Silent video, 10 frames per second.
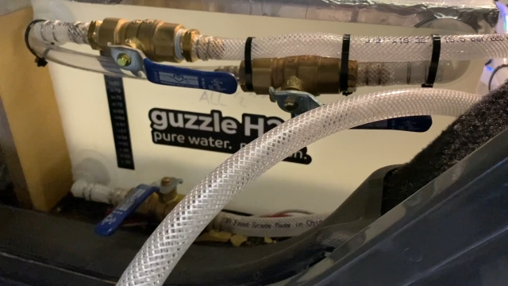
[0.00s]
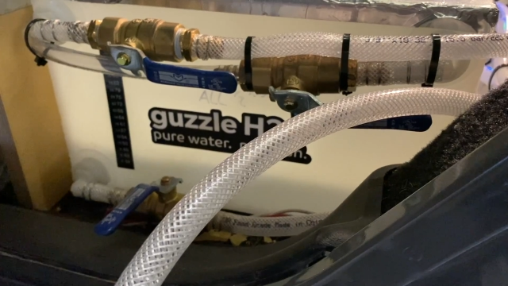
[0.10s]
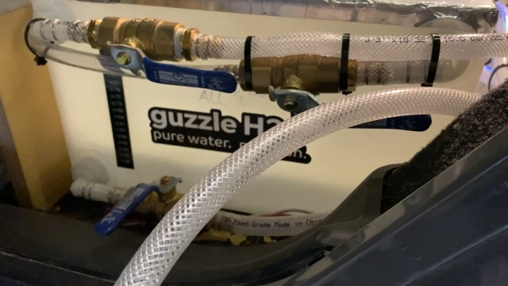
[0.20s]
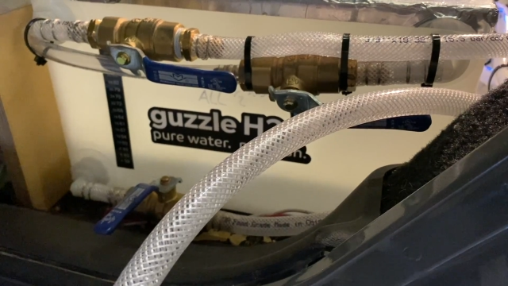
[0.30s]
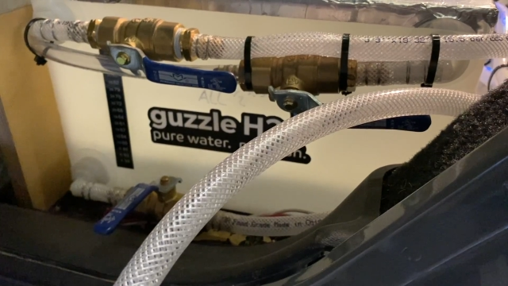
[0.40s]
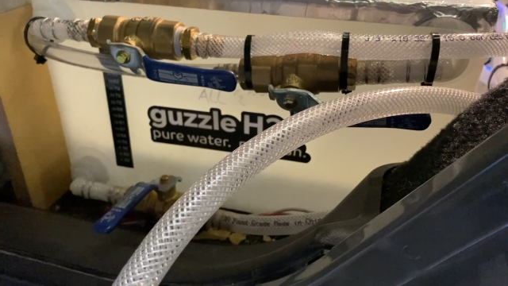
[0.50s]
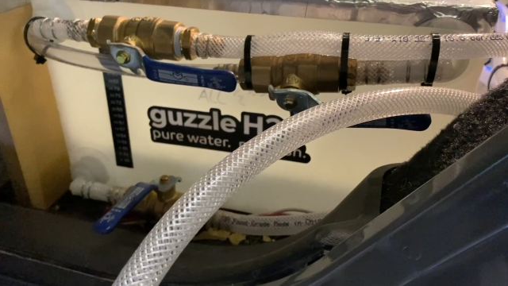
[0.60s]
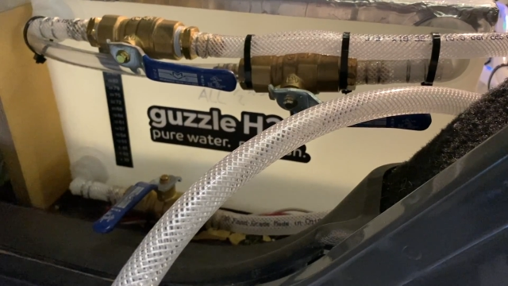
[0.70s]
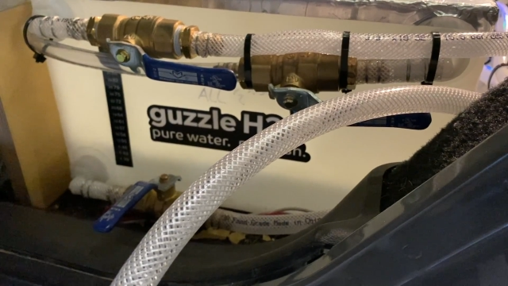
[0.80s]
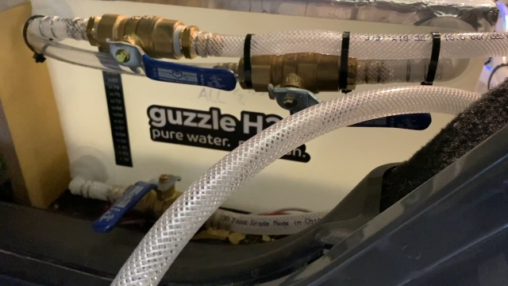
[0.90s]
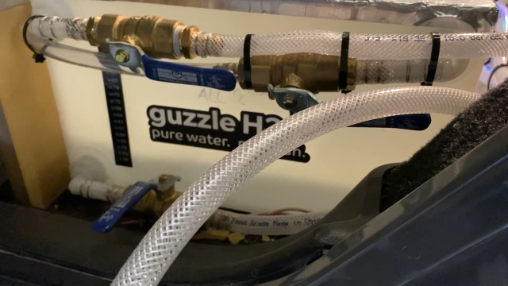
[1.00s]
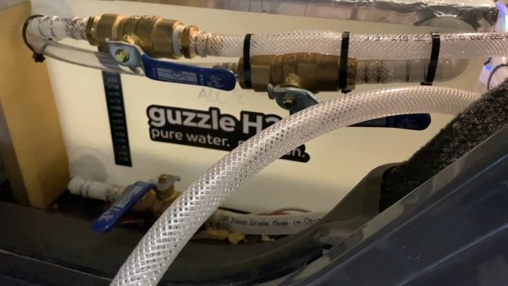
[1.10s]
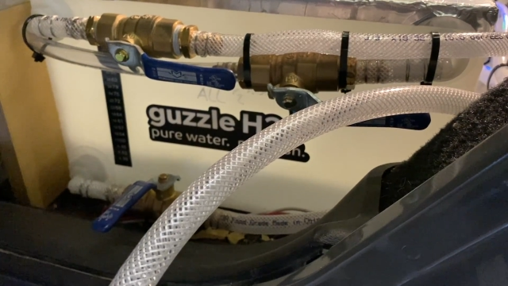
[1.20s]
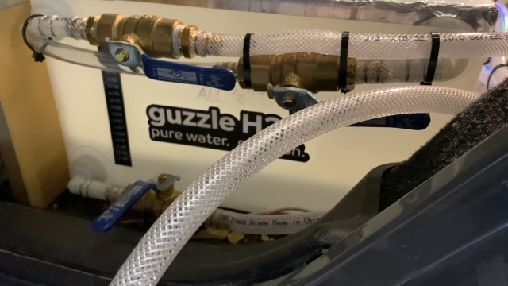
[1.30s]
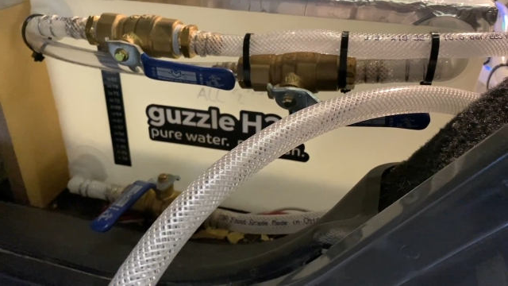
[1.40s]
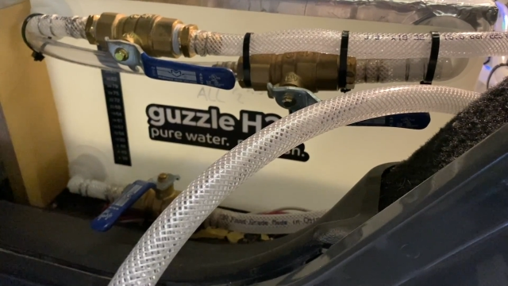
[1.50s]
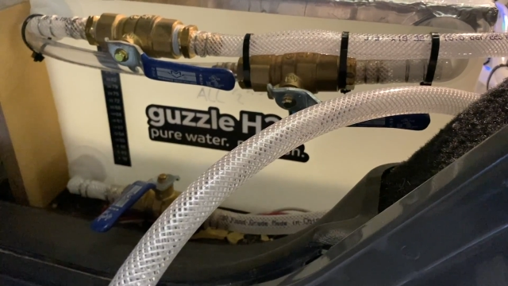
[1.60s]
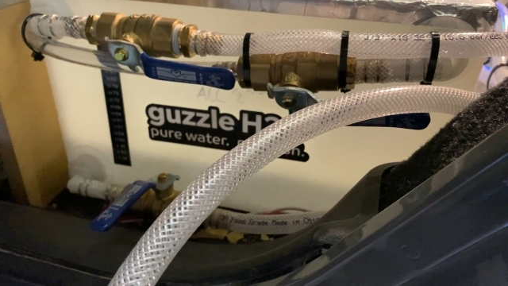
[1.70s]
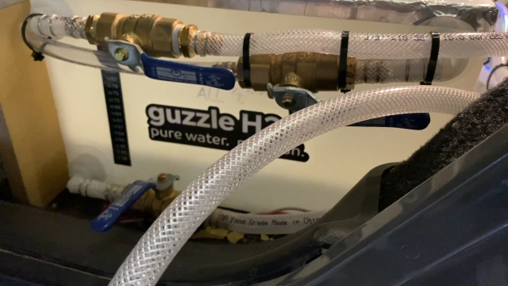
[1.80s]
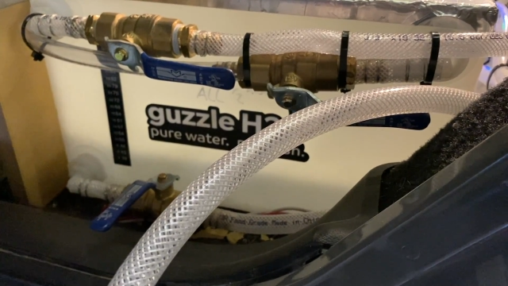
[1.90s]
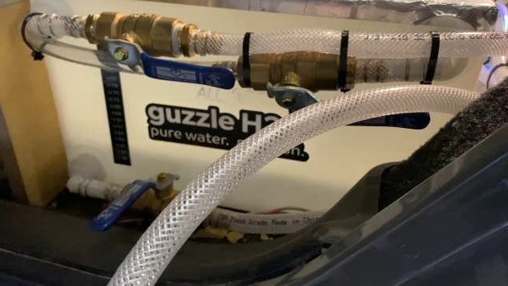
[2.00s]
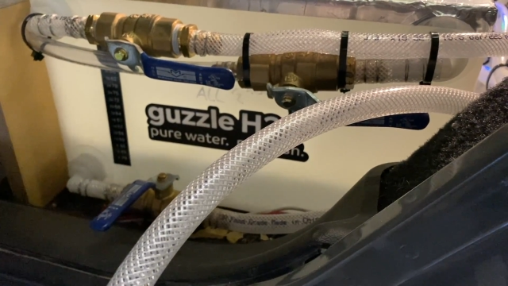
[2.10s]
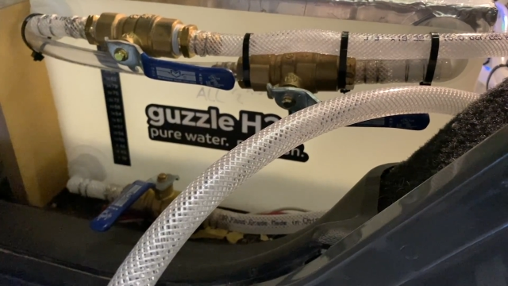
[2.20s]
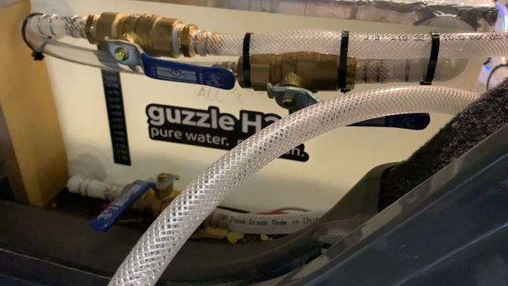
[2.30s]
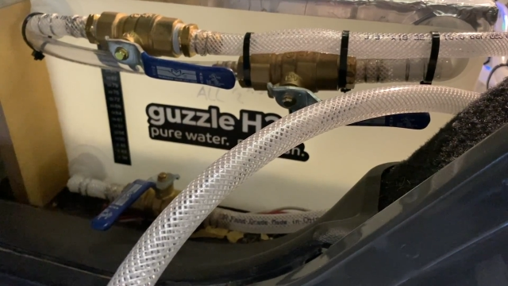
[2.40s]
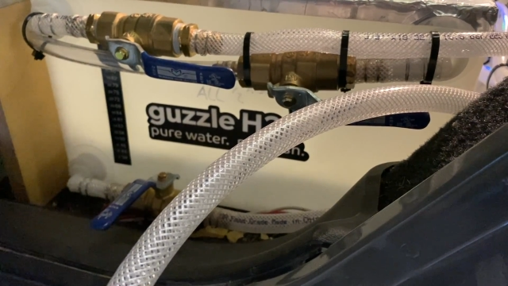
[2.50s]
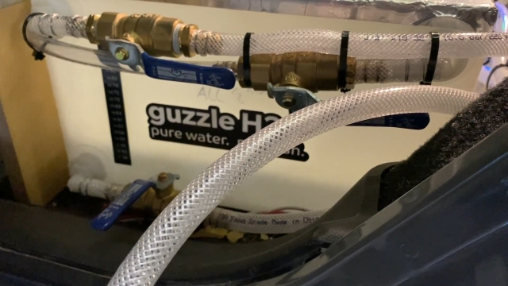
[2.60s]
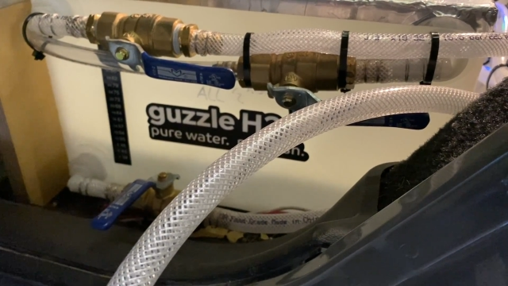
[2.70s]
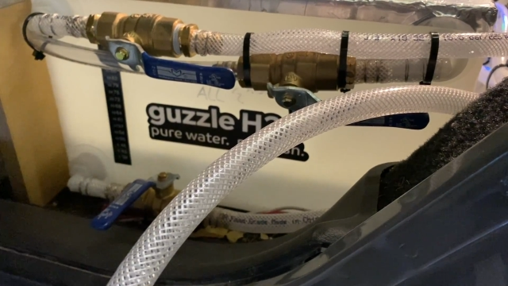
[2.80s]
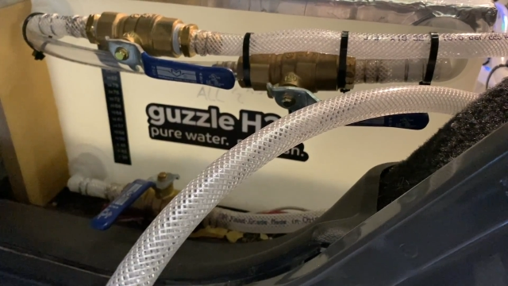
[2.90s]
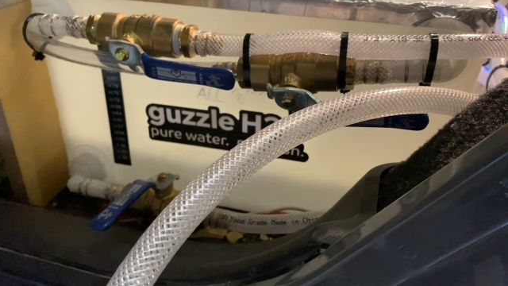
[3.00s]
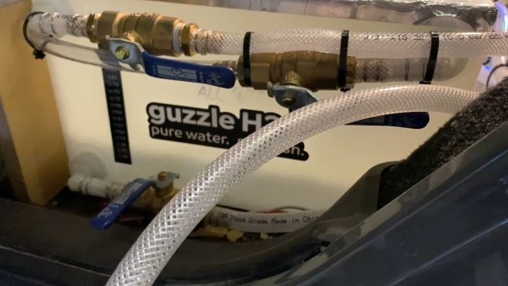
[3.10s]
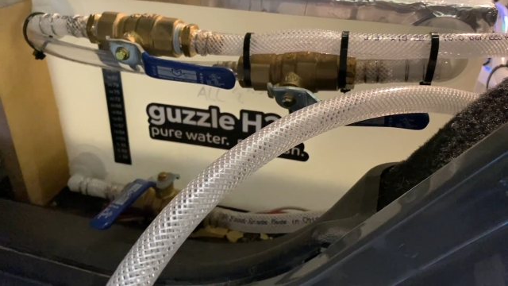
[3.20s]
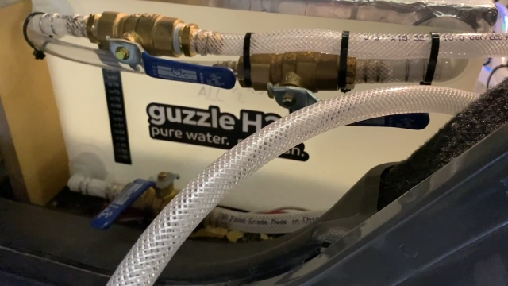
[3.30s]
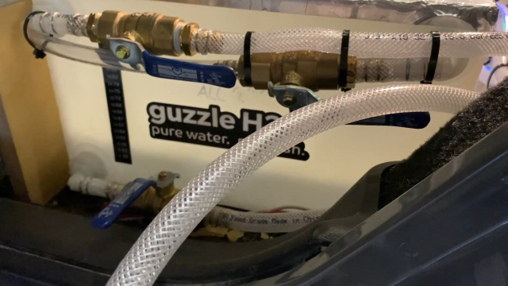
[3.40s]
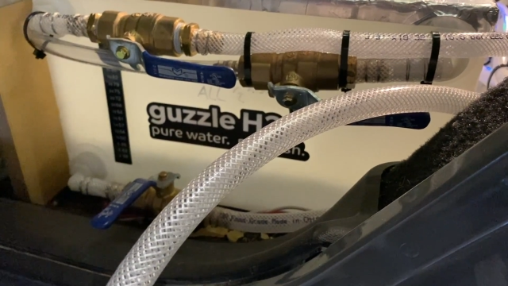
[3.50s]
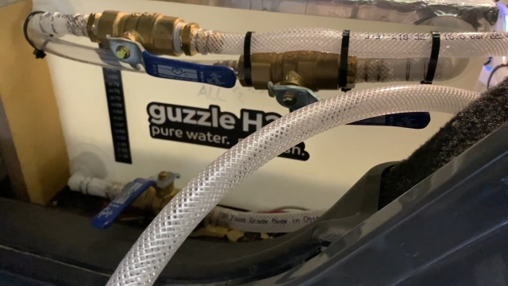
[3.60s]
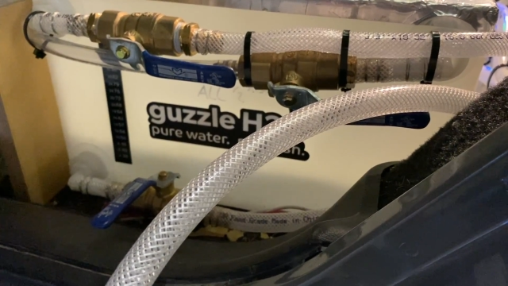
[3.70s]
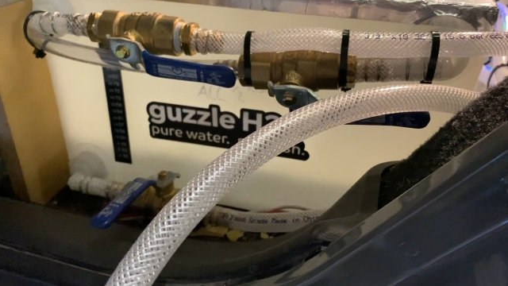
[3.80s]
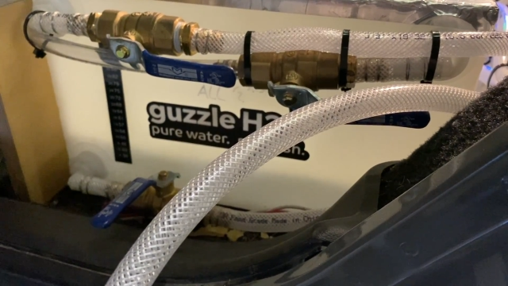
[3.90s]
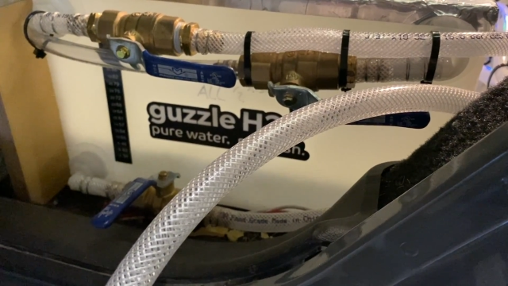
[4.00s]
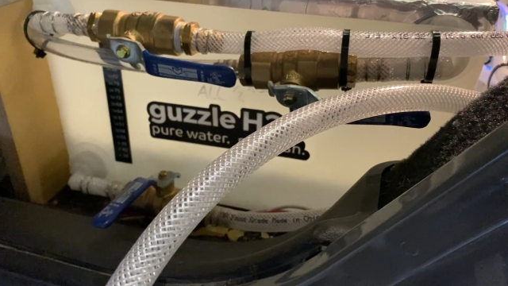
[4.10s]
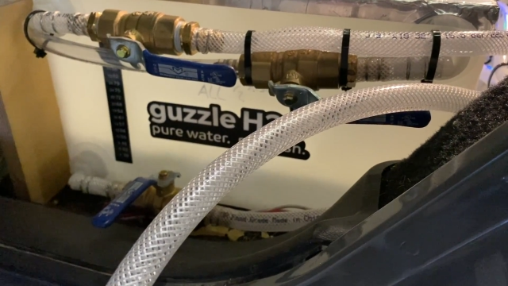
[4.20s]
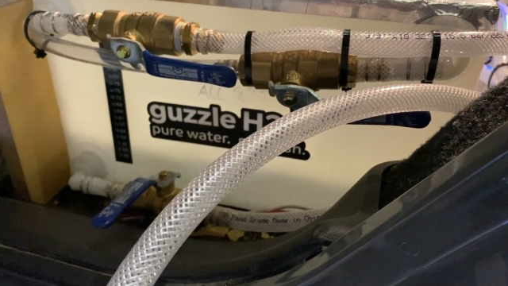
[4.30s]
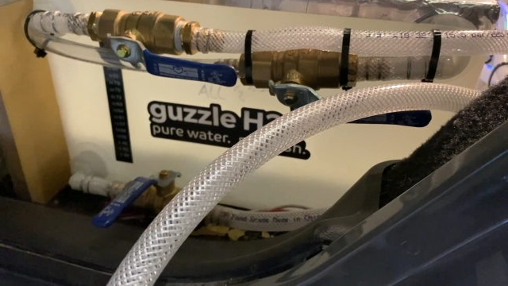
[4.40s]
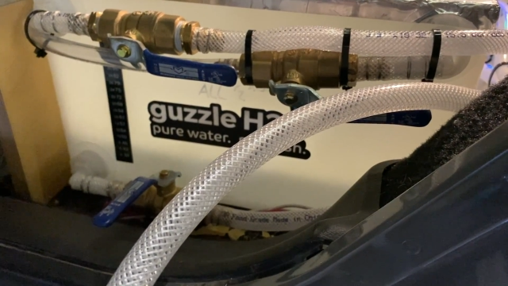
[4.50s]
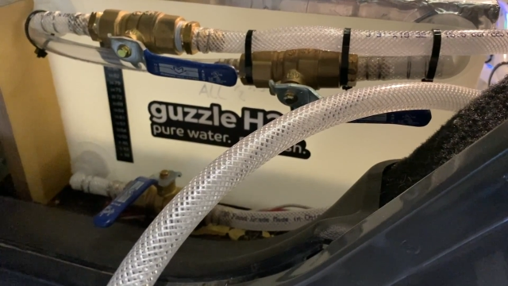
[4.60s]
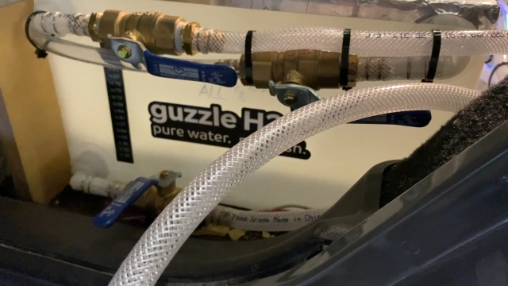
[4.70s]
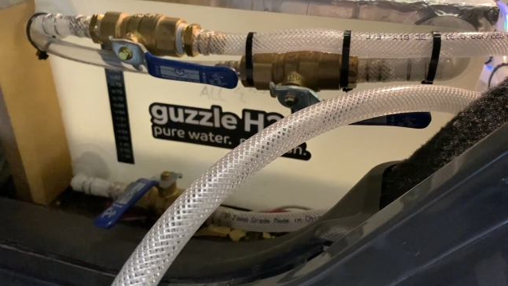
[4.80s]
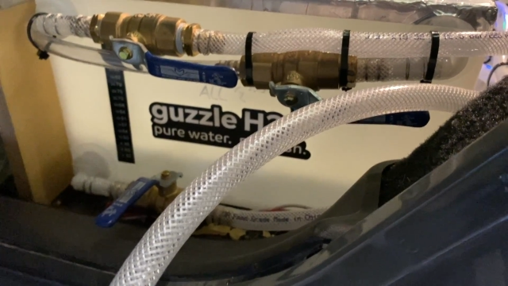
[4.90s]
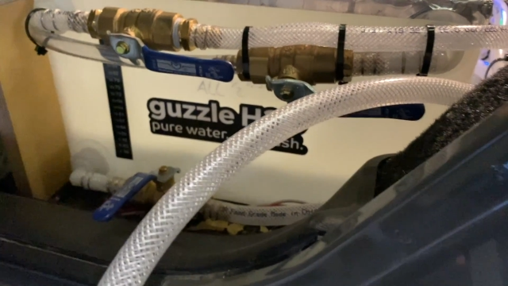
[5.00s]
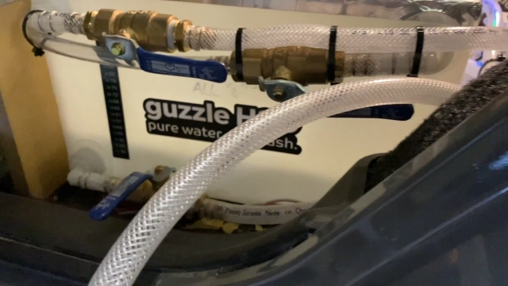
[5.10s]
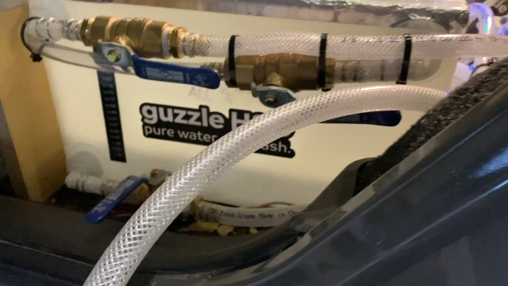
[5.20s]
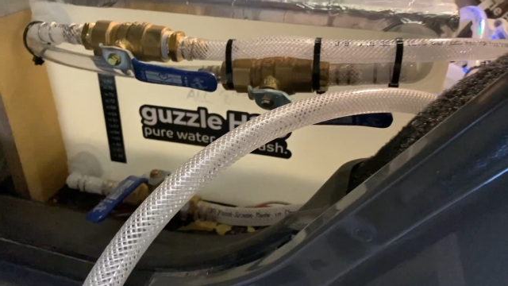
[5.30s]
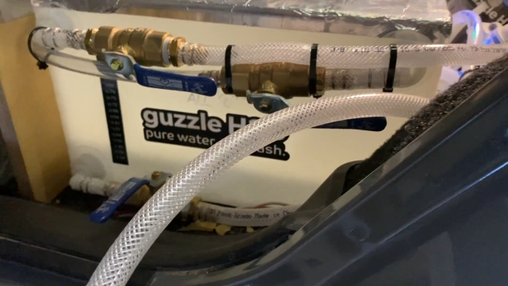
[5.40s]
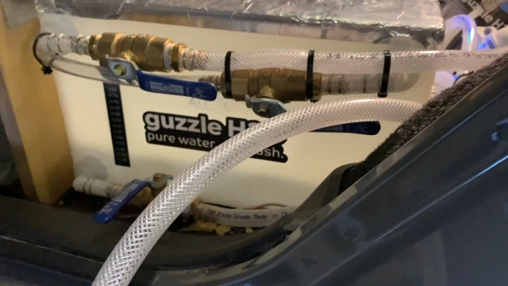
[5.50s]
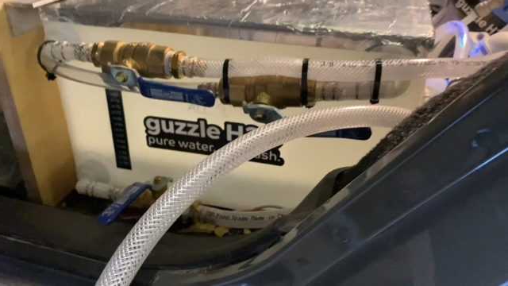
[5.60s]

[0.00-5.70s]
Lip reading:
Nobody's mouth can be seen.